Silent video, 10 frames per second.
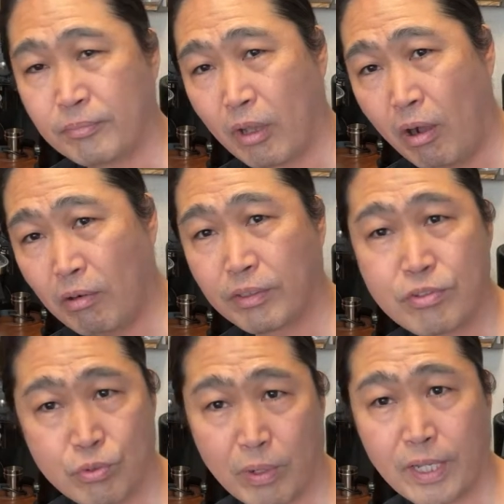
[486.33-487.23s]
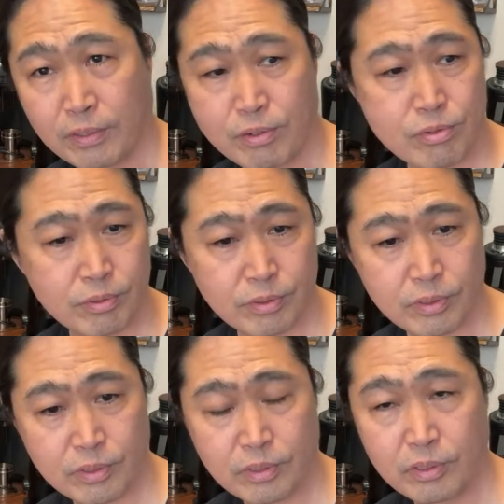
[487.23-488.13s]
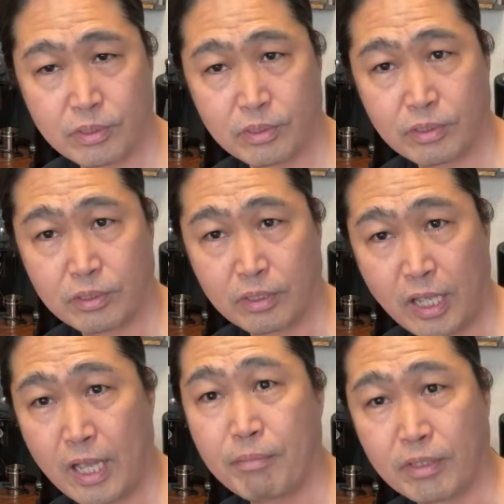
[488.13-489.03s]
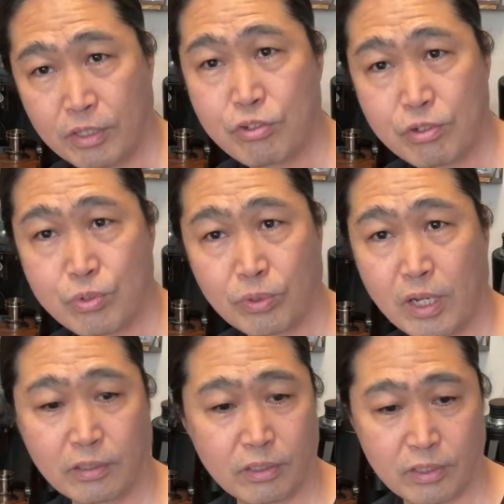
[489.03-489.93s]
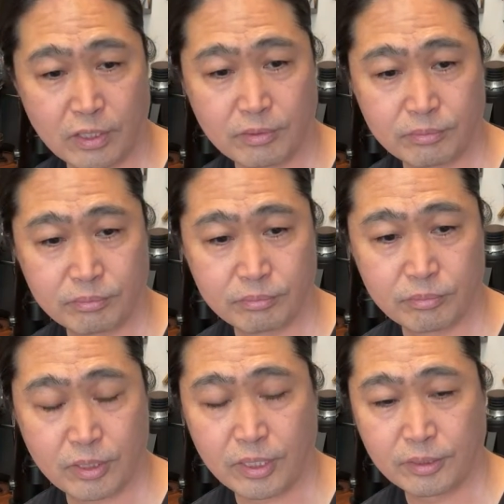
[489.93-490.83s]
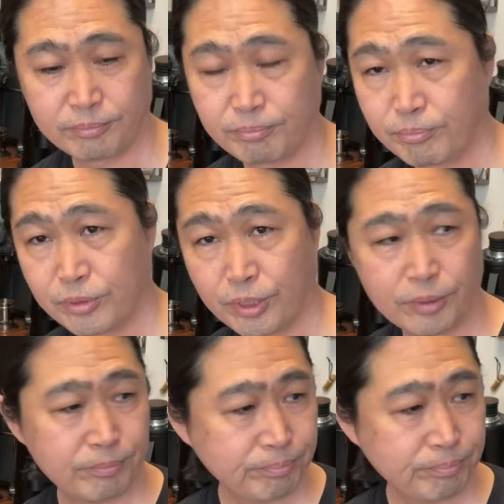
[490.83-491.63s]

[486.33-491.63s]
all these grinders have issues with RDT, okay? So